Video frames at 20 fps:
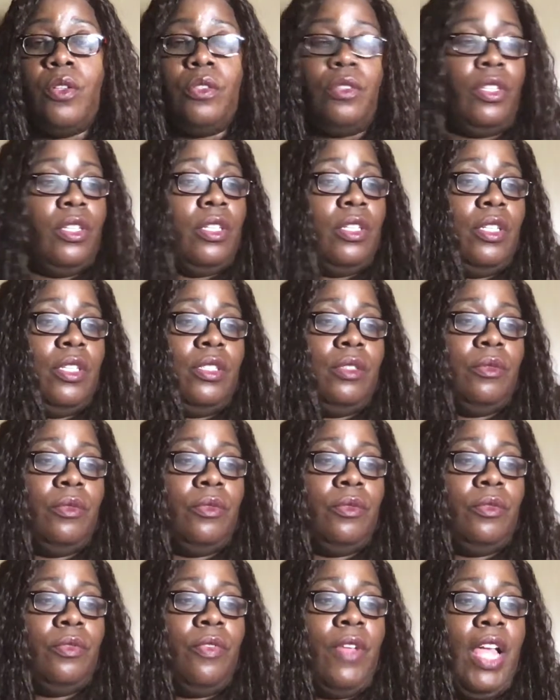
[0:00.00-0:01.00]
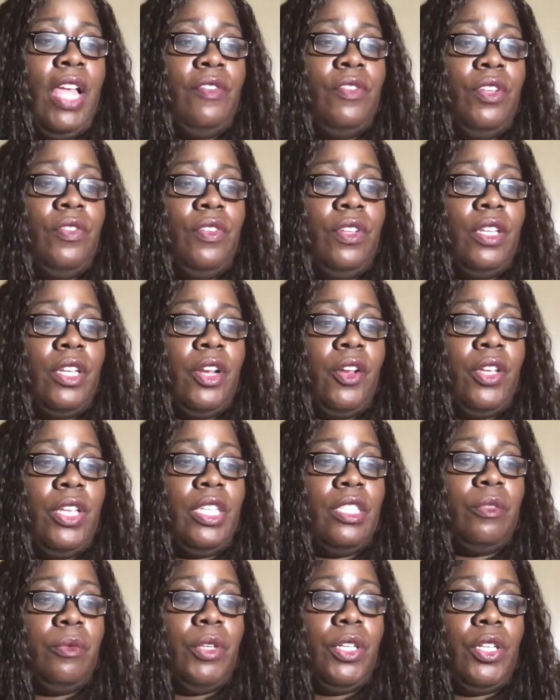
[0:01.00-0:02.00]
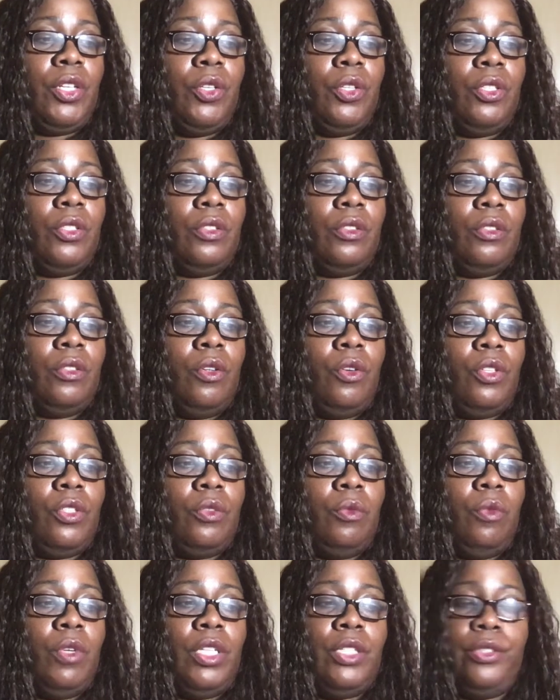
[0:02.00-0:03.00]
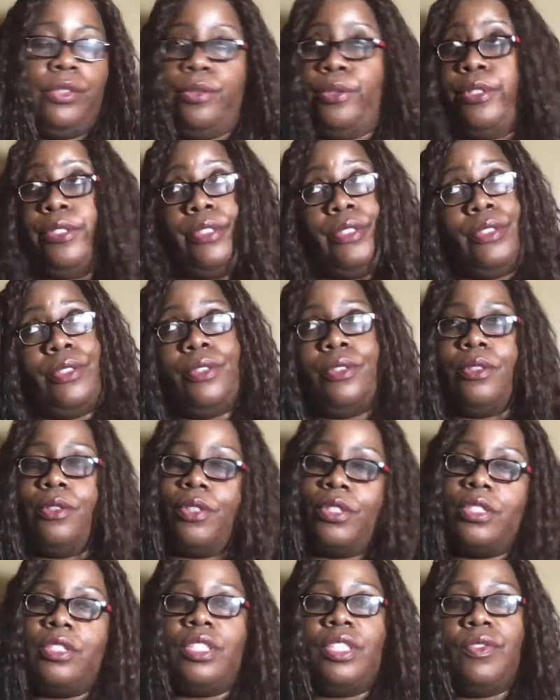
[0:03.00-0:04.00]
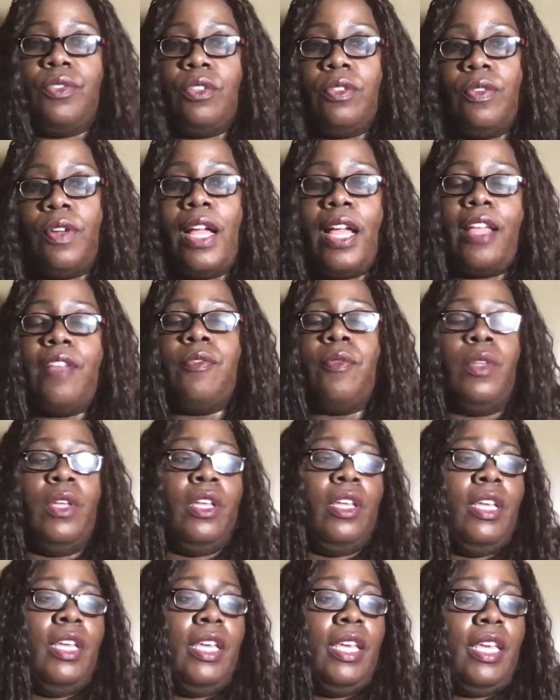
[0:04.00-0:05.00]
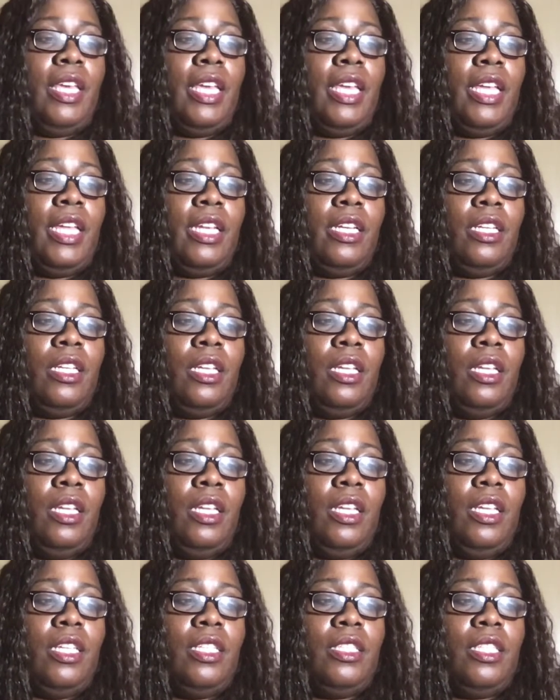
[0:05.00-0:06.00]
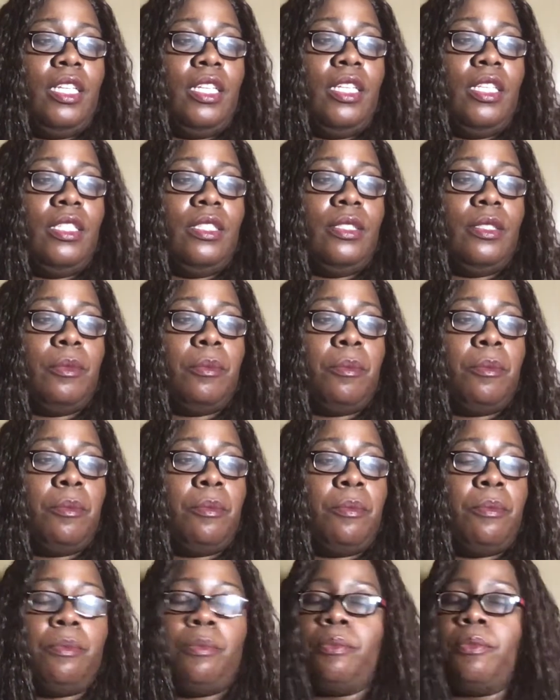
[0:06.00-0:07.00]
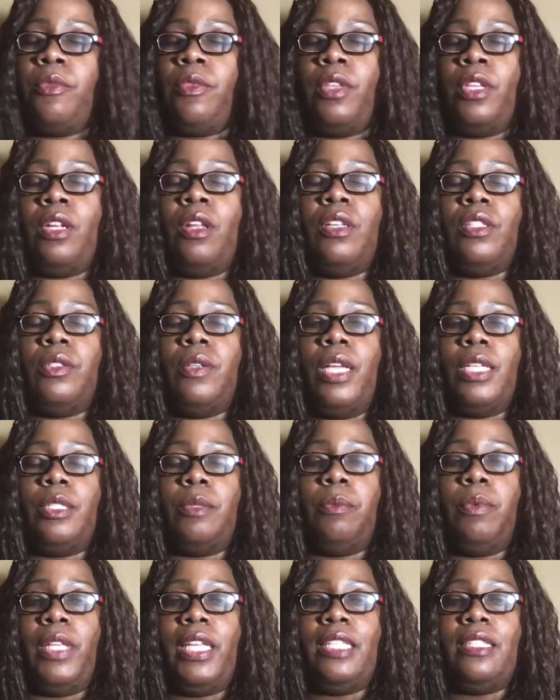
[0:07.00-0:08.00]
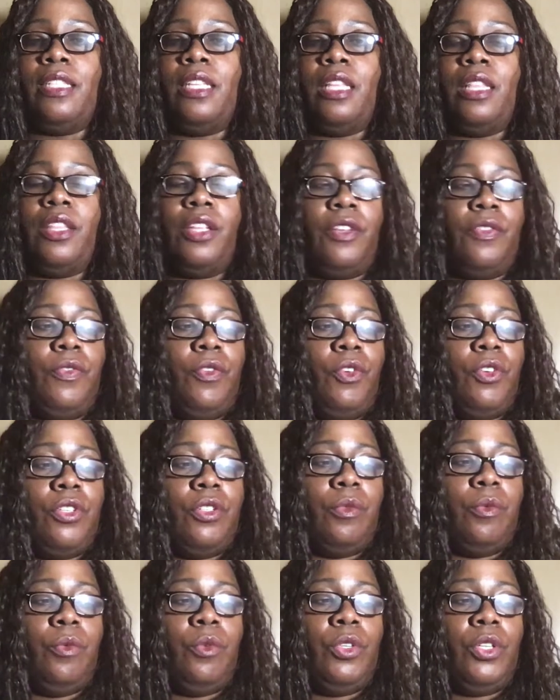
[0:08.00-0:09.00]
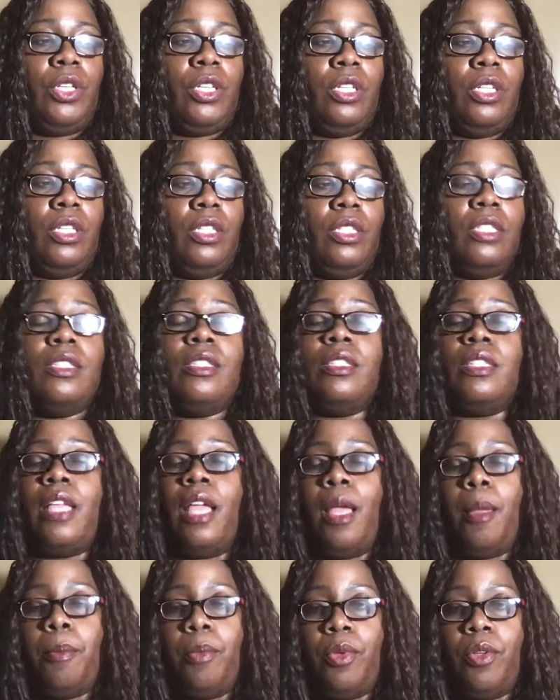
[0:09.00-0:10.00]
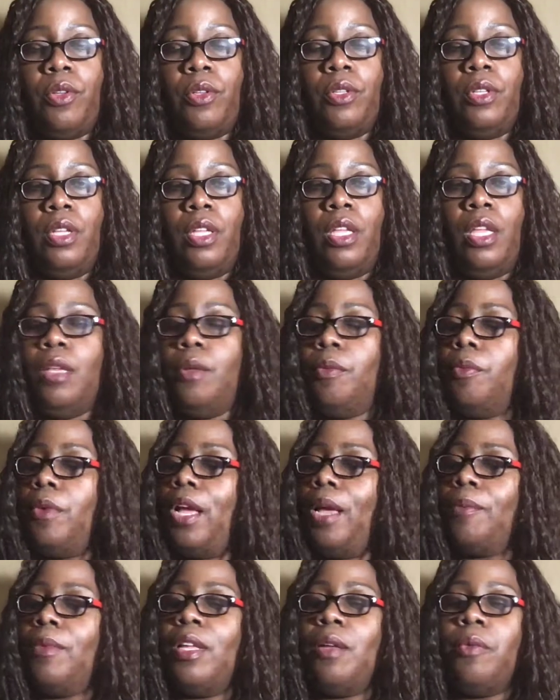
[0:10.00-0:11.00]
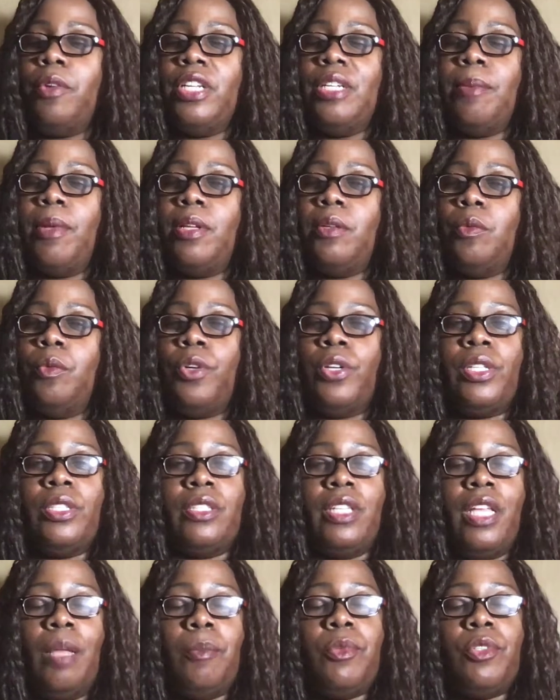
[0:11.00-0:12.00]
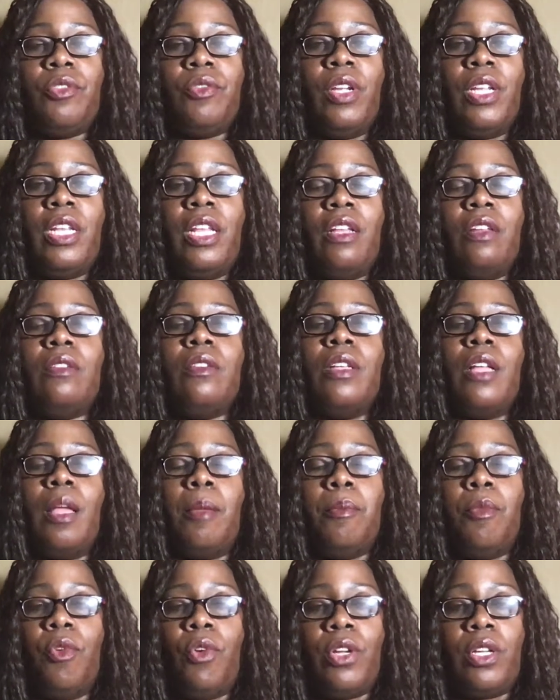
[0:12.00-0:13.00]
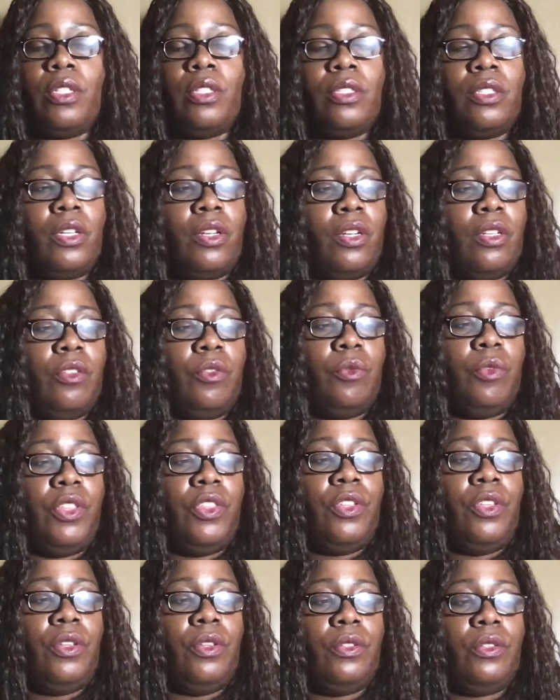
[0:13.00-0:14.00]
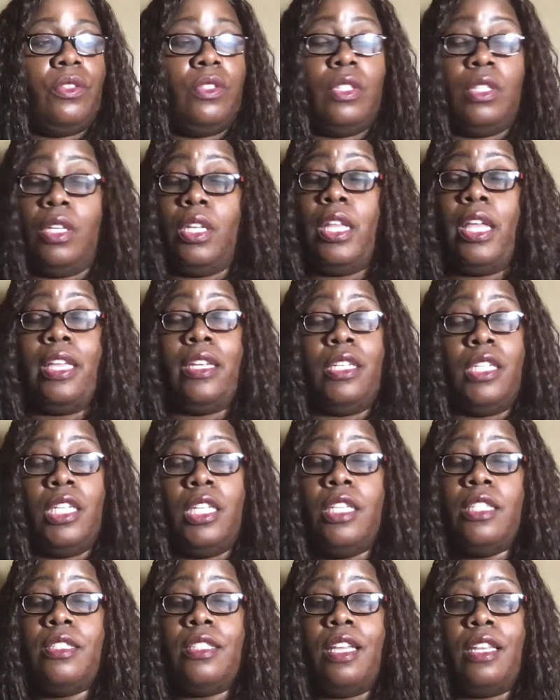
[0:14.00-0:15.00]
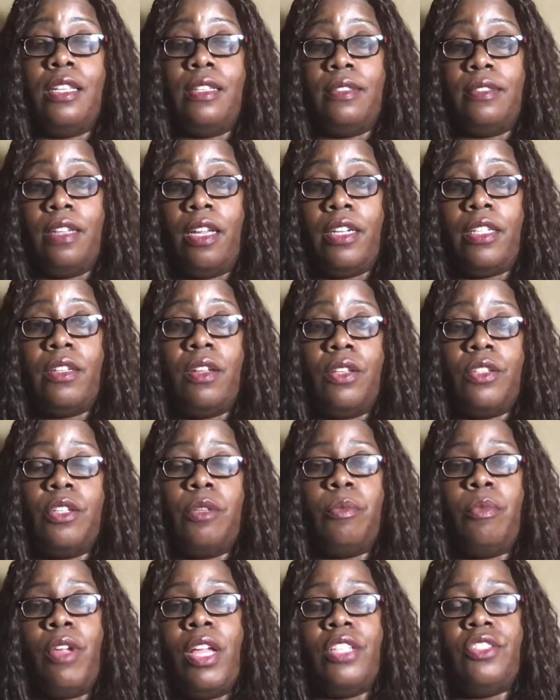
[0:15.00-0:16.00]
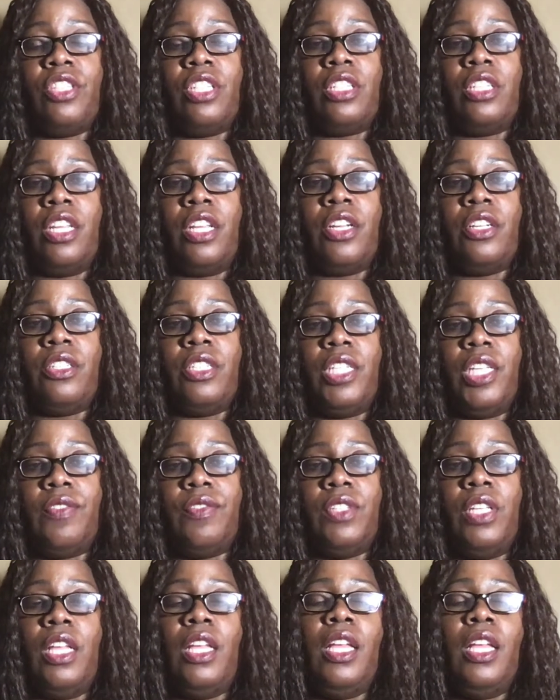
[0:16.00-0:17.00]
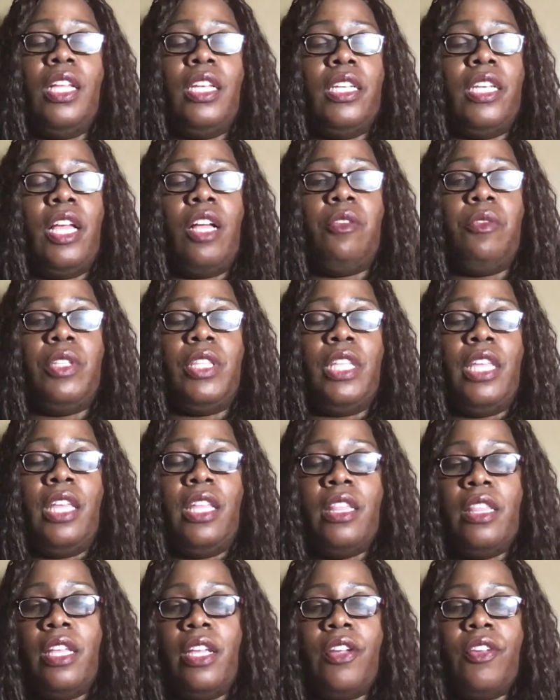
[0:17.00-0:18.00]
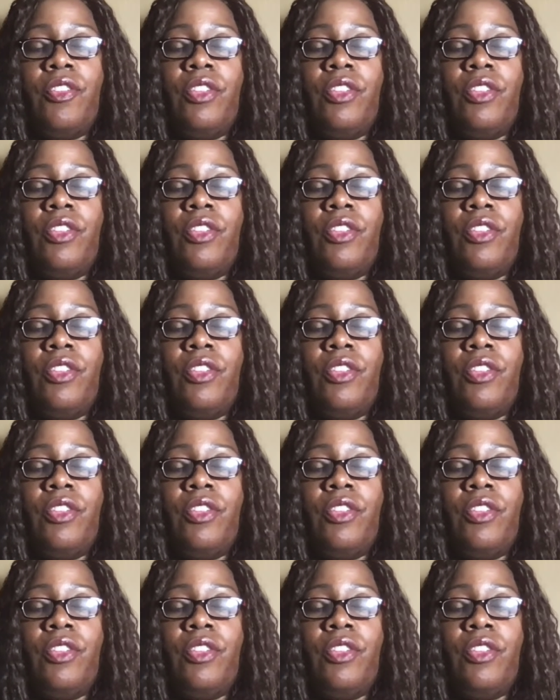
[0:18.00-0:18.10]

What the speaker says: Then there's 5 different areas where it goes Course 1, Course 2, Course 3, 4, 5. And it says, it also has a place in there for your work sample. I'm not worried about work samples right now. I'm more concerned with you at least getting started on your project narratives. Now within there